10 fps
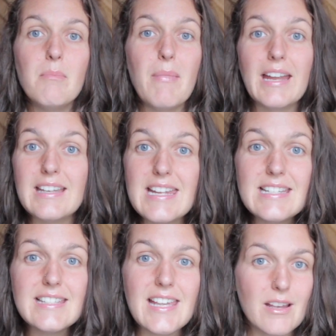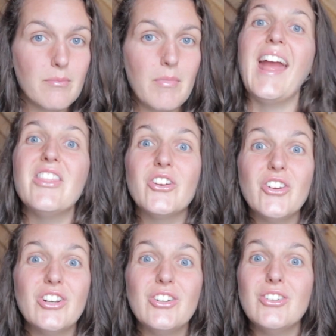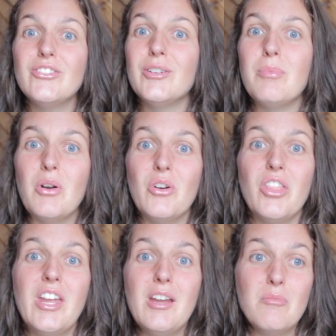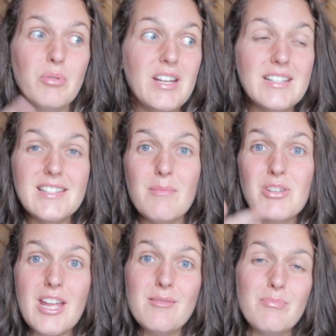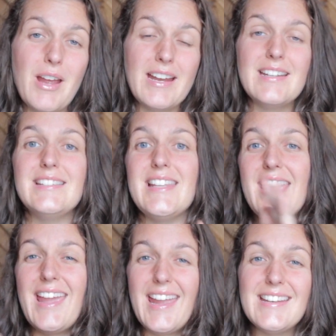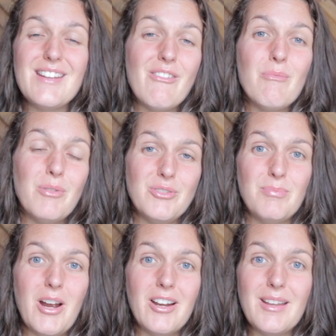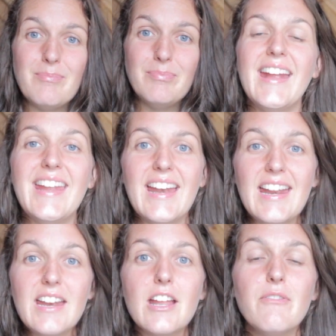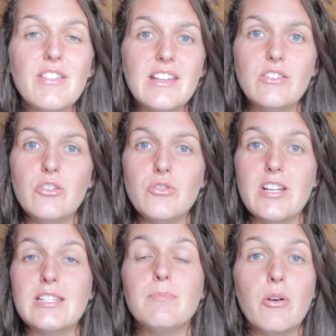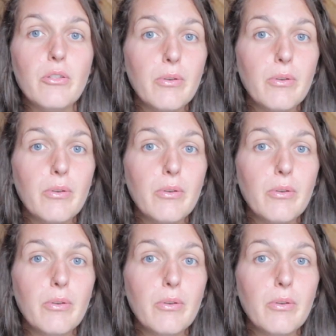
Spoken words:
magnesium, and they're critical for both preconception, pregnancy, and even postpartum. And getting enough of these nutrients, both